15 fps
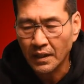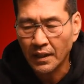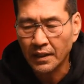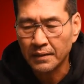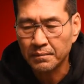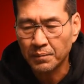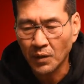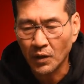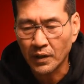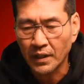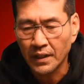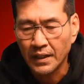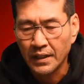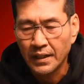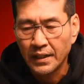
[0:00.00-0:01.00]
uh,
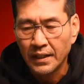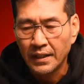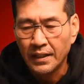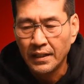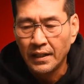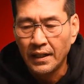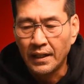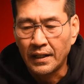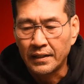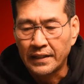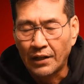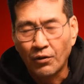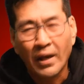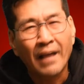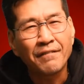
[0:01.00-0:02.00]
book. Uh,
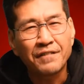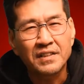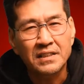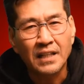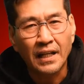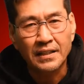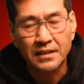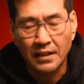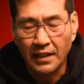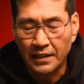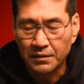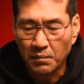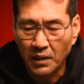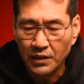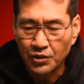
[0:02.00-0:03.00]
they don't emphasize it
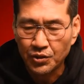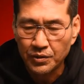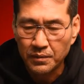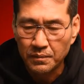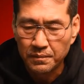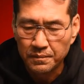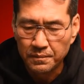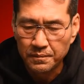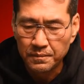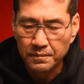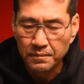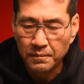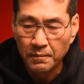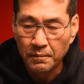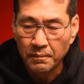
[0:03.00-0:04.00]
as much.
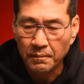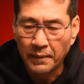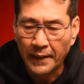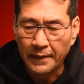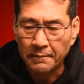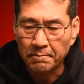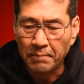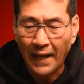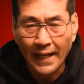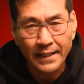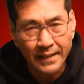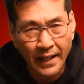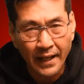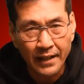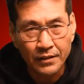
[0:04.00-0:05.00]
But
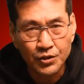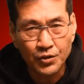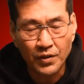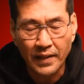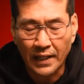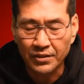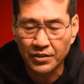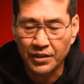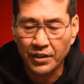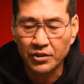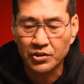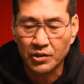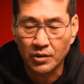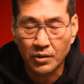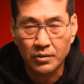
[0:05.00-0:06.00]
back then, 2,000
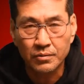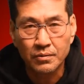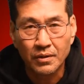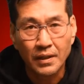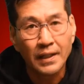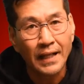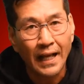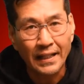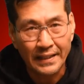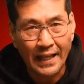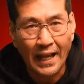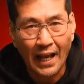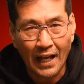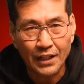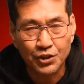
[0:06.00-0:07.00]
years ago,
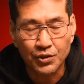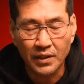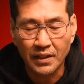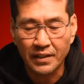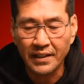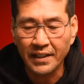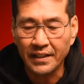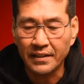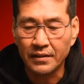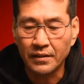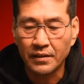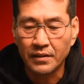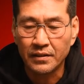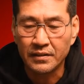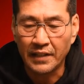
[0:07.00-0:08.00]
they actually
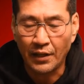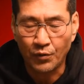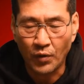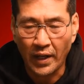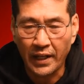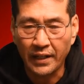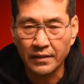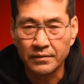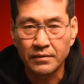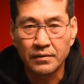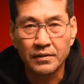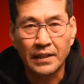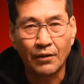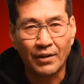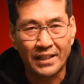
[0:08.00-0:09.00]
did. They read
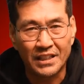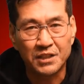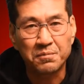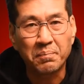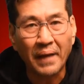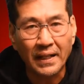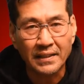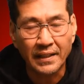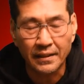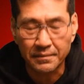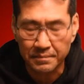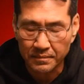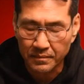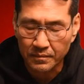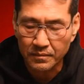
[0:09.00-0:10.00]
it. They were
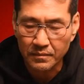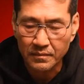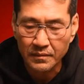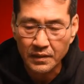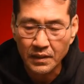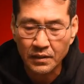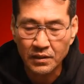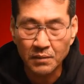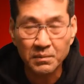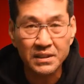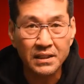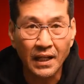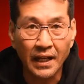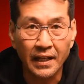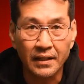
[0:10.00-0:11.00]
expecting the
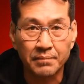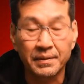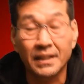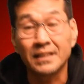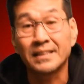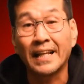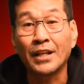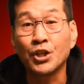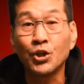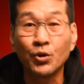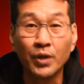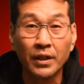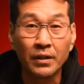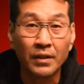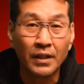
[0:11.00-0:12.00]
Messiah because they
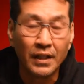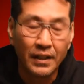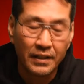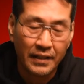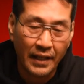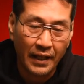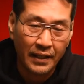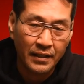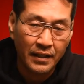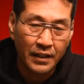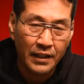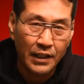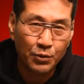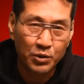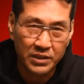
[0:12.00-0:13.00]
knew
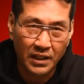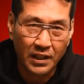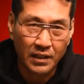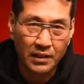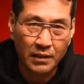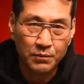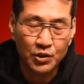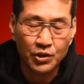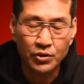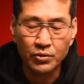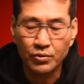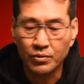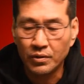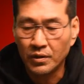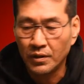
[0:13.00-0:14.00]
that he was going to come
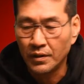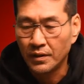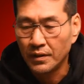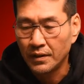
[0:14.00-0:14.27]
soon.